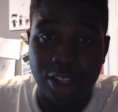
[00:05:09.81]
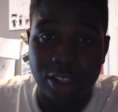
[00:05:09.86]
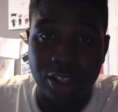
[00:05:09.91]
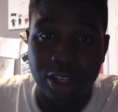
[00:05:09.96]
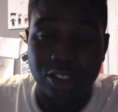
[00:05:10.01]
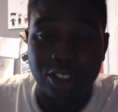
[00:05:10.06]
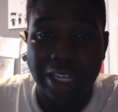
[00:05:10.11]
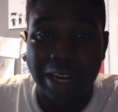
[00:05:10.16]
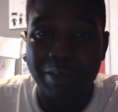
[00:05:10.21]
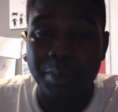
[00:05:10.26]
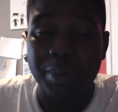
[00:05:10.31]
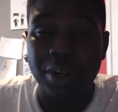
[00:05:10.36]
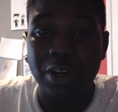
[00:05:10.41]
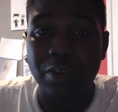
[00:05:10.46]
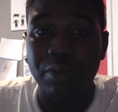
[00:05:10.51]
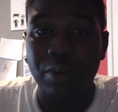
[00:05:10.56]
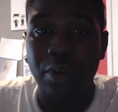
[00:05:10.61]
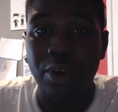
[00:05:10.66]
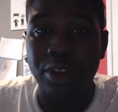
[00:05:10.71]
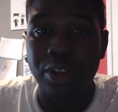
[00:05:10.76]
A job I've been in
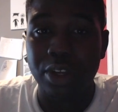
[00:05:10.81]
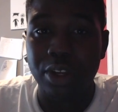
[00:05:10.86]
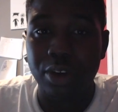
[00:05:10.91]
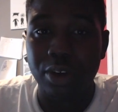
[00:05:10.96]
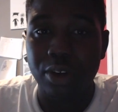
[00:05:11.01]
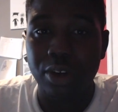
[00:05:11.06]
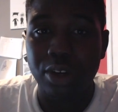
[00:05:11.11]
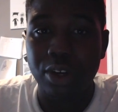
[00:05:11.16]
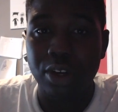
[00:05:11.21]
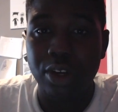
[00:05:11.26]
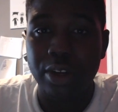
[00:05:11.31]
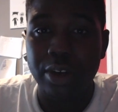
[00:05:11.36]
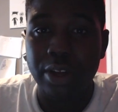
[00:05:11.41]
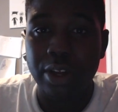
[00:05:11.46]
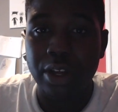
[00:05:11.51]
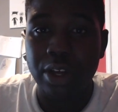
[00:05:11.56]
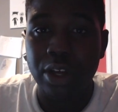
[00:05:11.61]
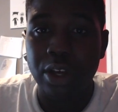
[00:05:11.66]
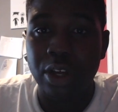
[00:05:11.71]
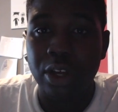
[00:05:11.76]
for a year.
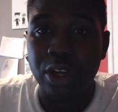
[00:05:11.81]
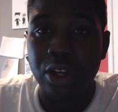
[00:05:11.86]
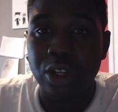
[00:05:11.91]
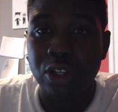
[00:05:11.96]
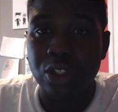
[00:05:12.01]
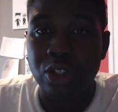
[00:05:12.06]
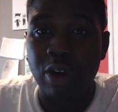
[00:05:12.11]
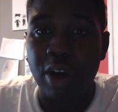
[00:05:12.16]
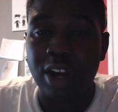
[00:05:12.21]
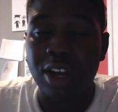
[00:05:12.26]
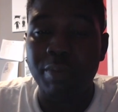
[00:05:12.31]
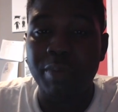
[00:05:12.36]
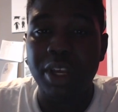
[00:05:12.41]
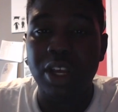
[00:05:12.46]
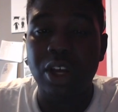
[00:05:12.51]
So I can be